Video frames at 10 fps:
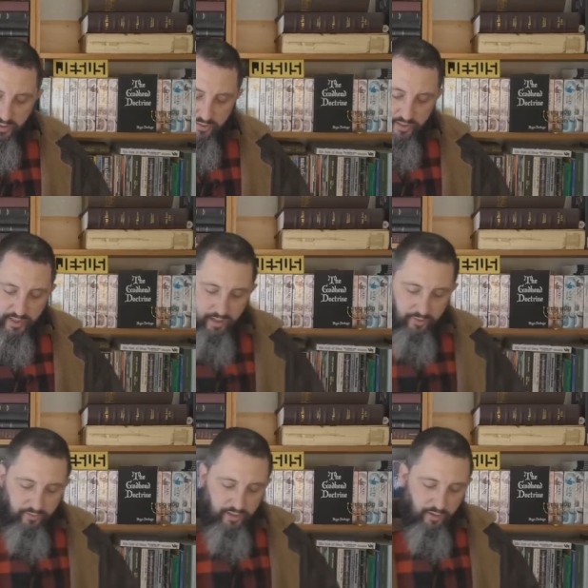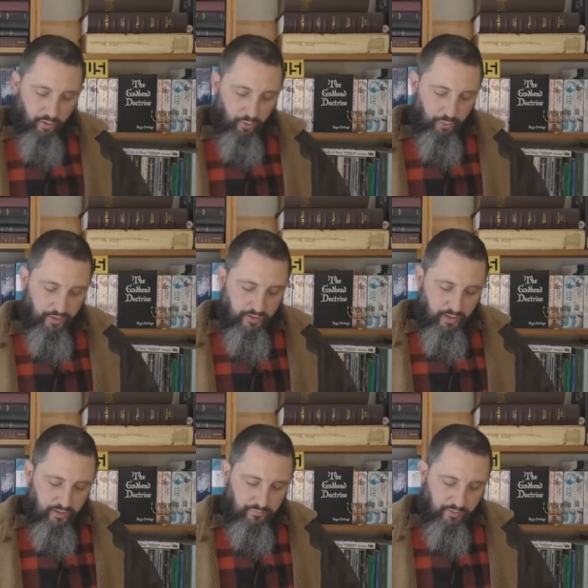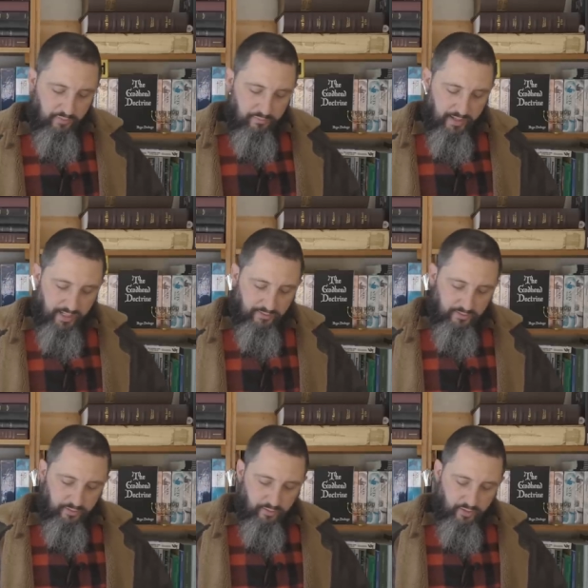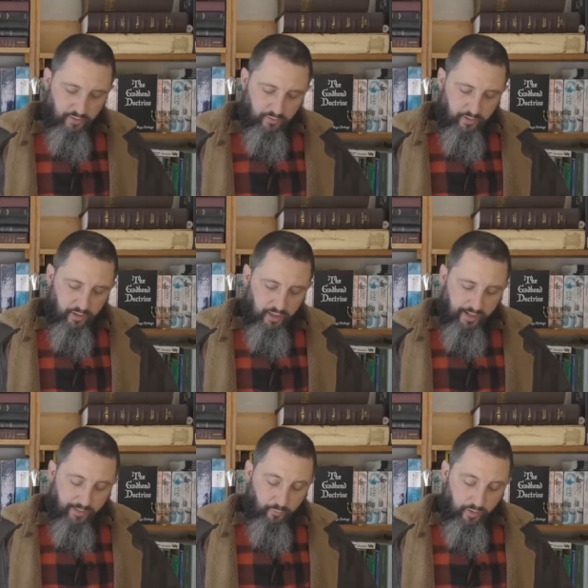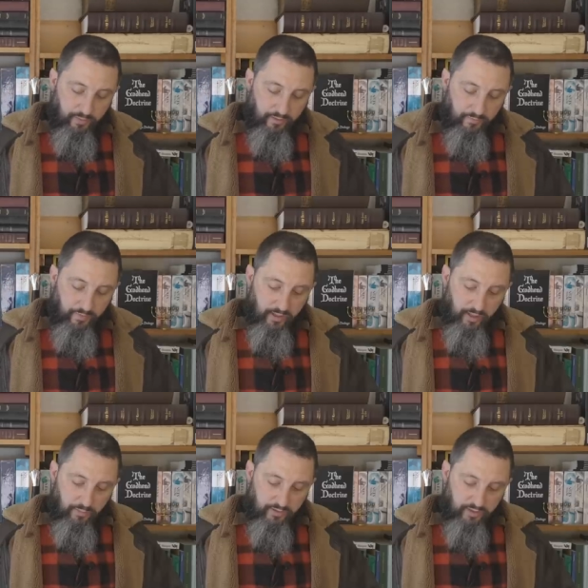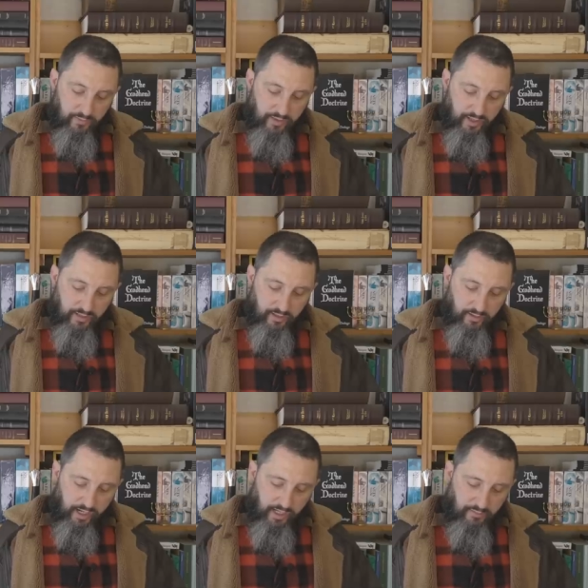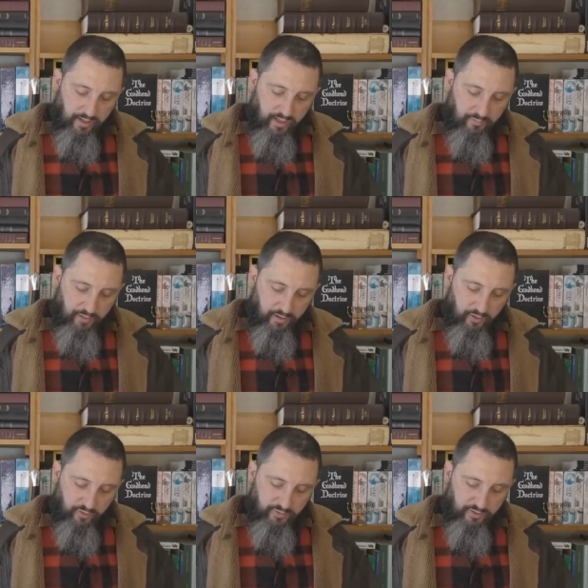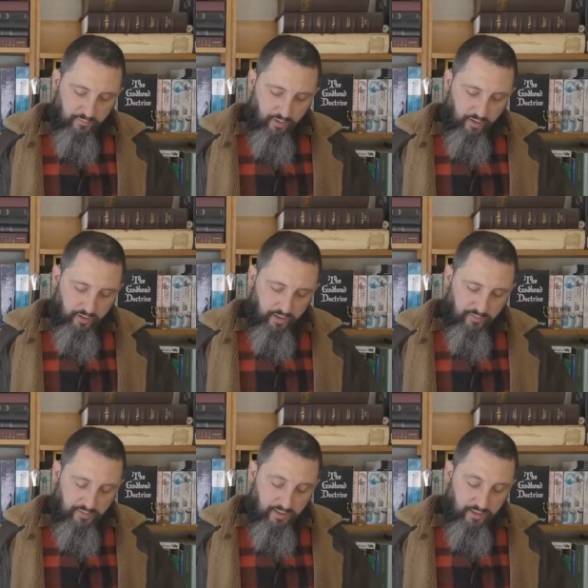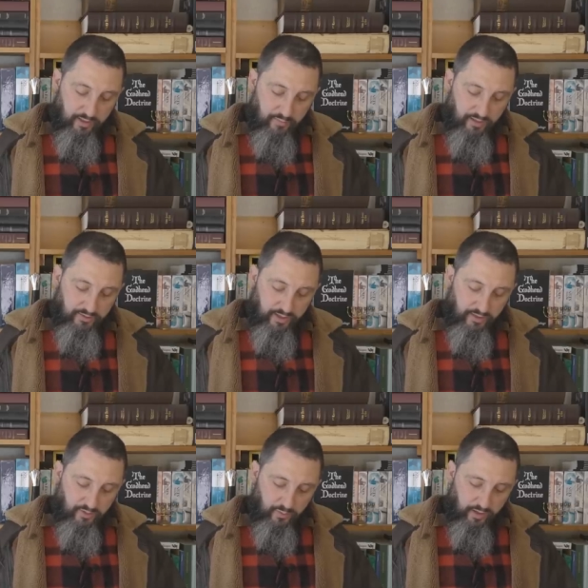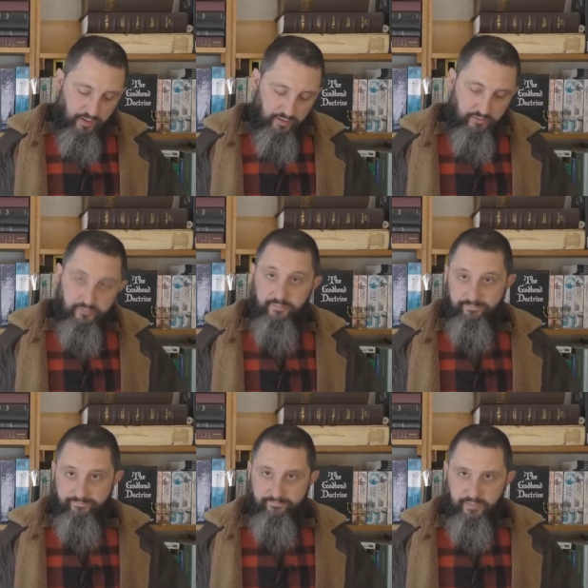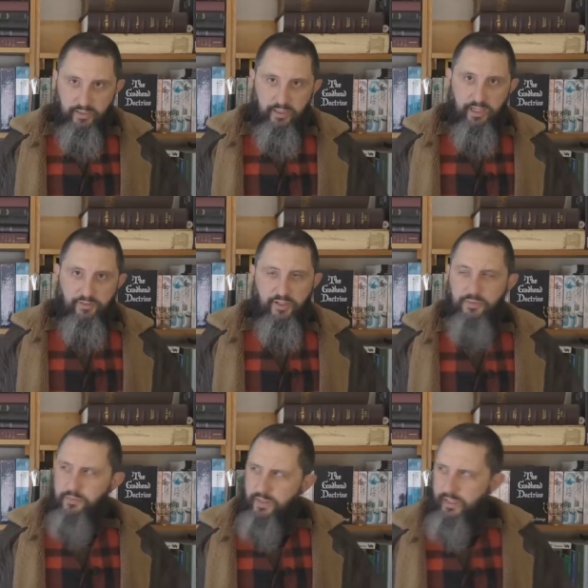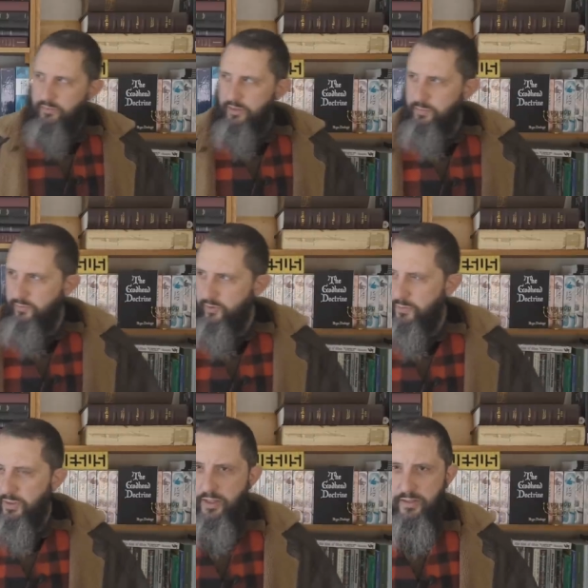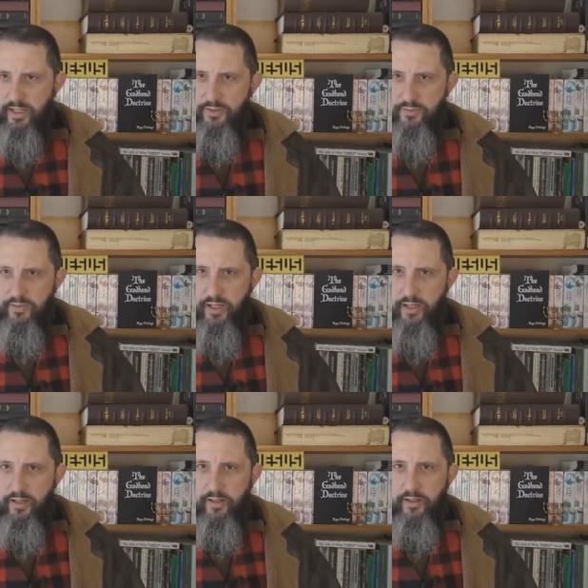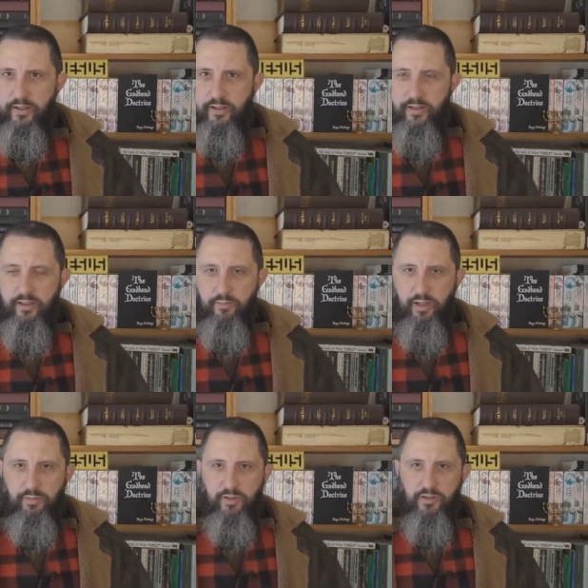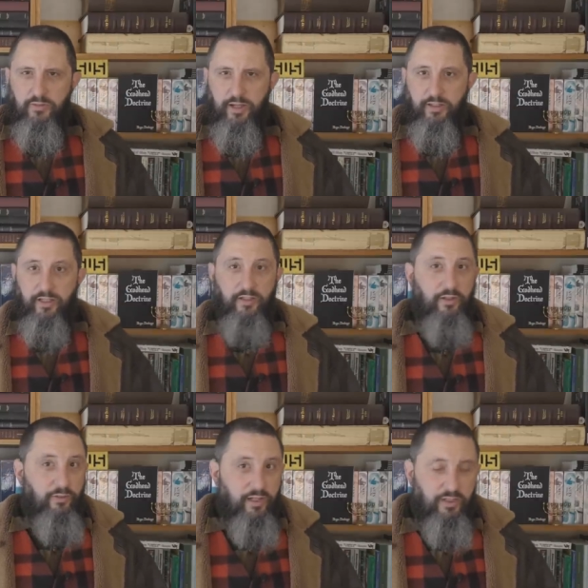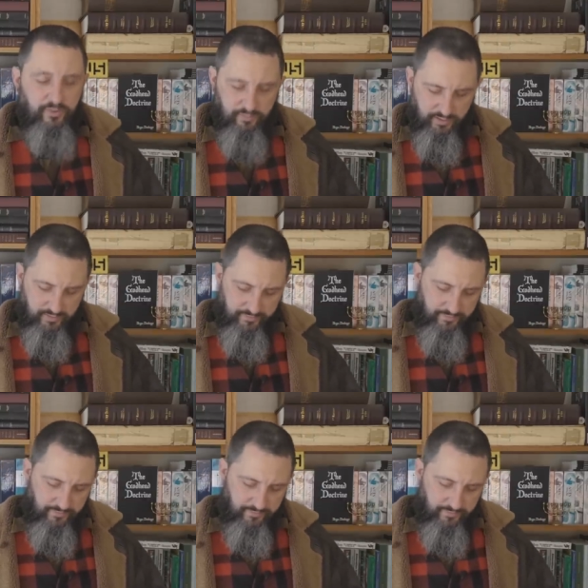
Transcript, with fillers: Slay utterly old and young, both maids and little children and women, but come not near any man upon whom is the mark, and begin at my sanctuary. If judgment begin, it must first begin at the house of God. The Bible talks about in the New Testament.